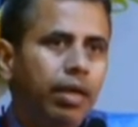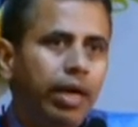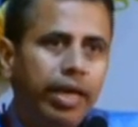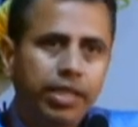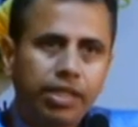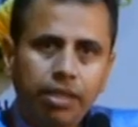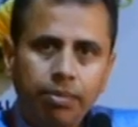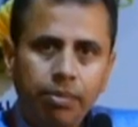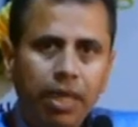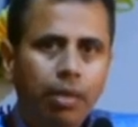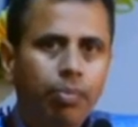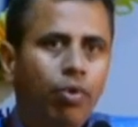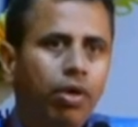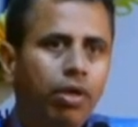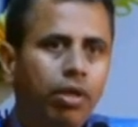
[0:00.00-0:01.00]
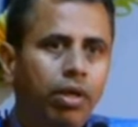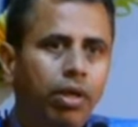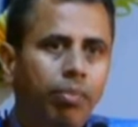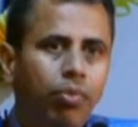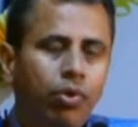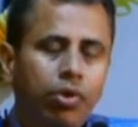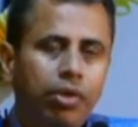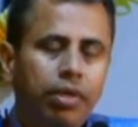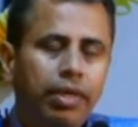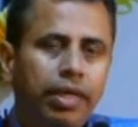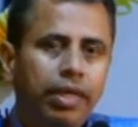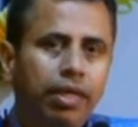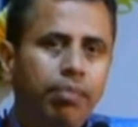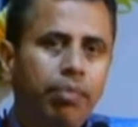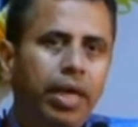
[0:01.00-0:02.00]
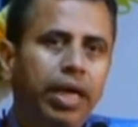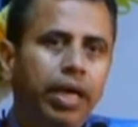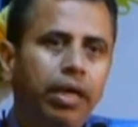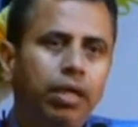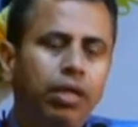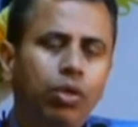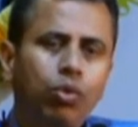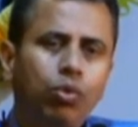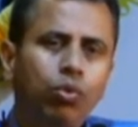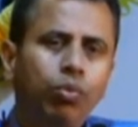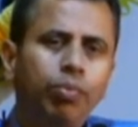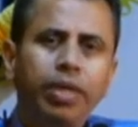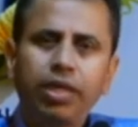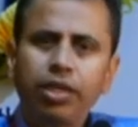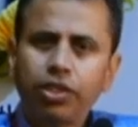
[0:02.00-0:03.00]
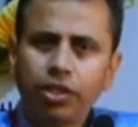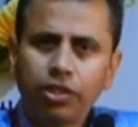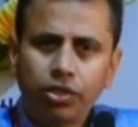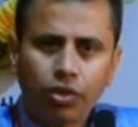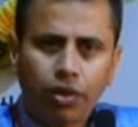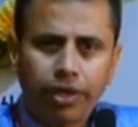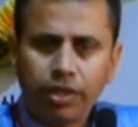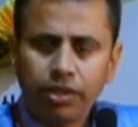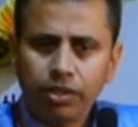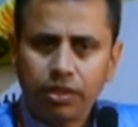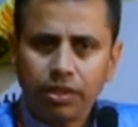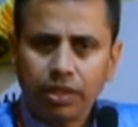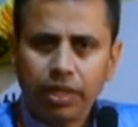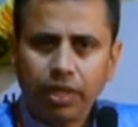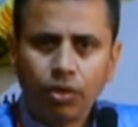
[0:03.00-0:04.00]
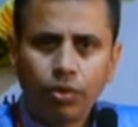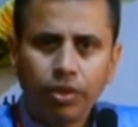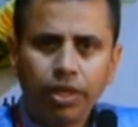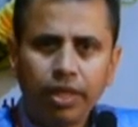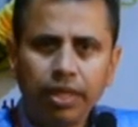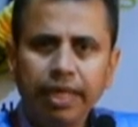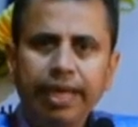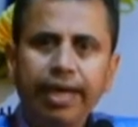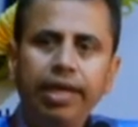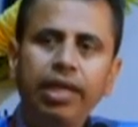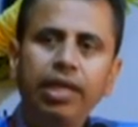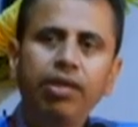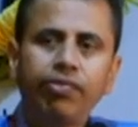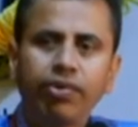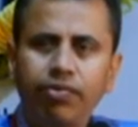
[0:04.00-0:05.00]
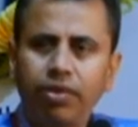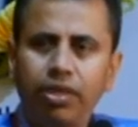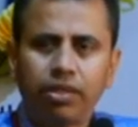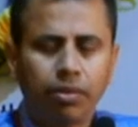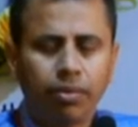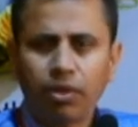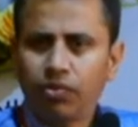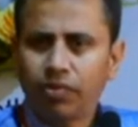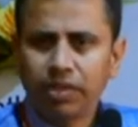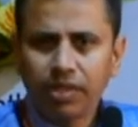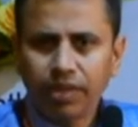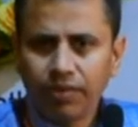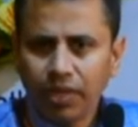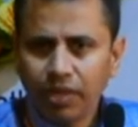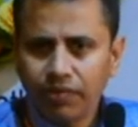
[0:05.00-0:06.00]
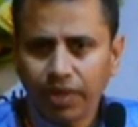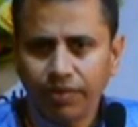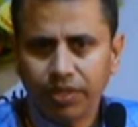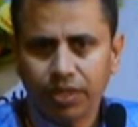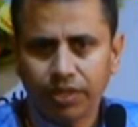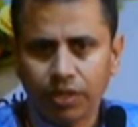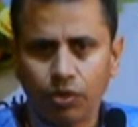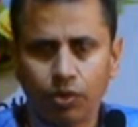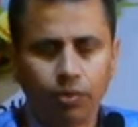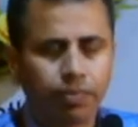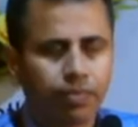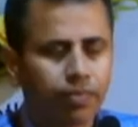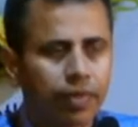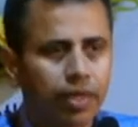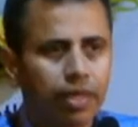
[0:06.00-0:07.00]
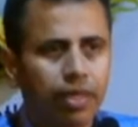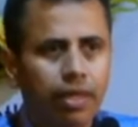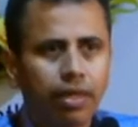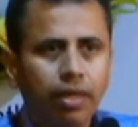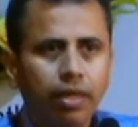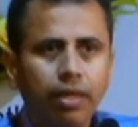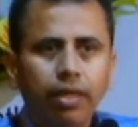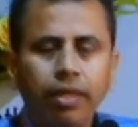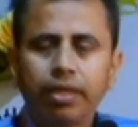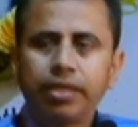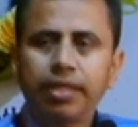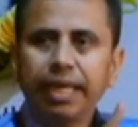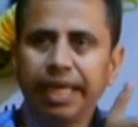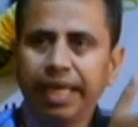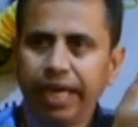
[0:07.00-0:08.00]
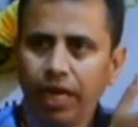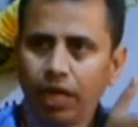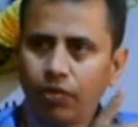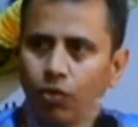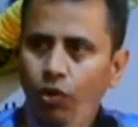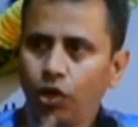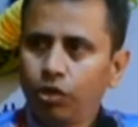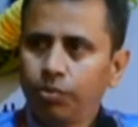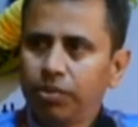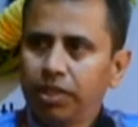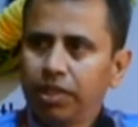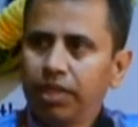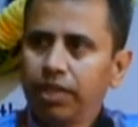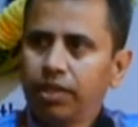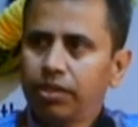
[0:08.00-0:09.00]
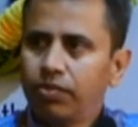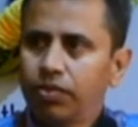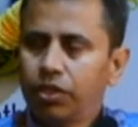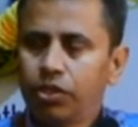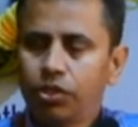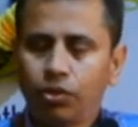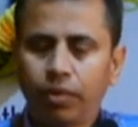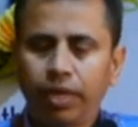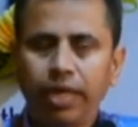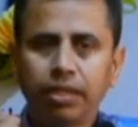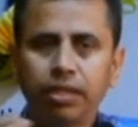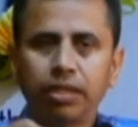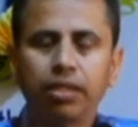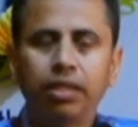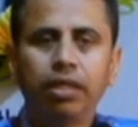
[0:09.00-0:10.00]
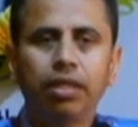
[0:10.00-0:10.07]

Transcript: I stumbled upon a book written by two British historians. They wrote it in 1850s, about 175 years ago. It's an 8-volume series which is known as